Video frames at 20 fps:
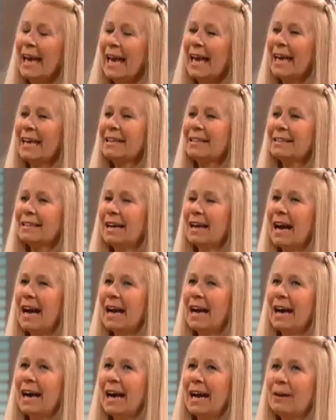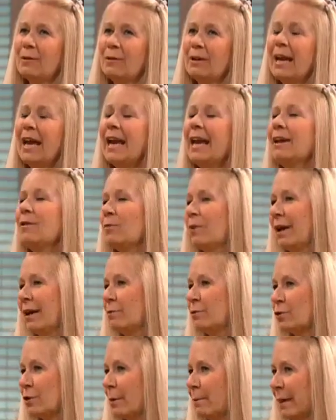and I, I would hate when I
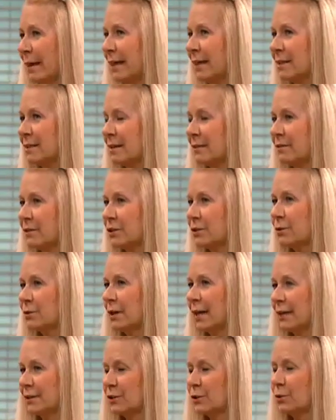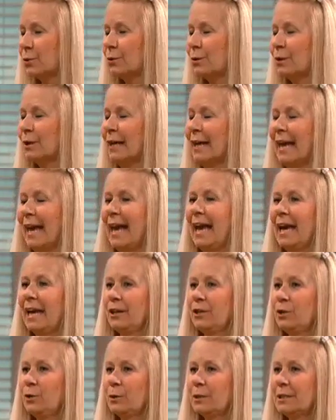drop my kids off to at school
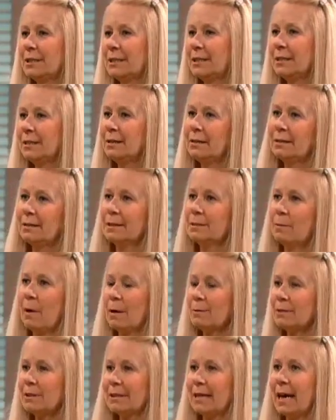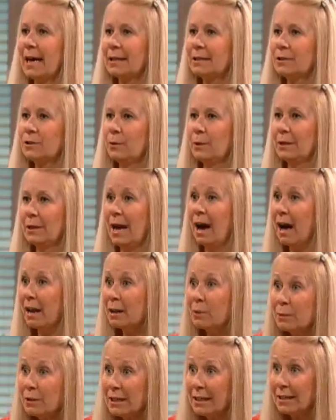and you would see these moms and dads doing the
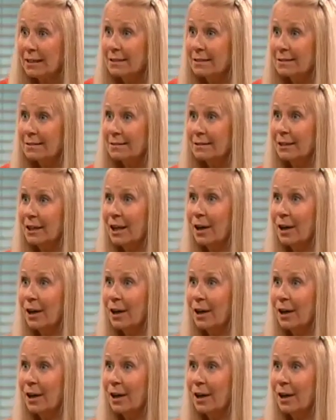Hollywood kiss, yeah.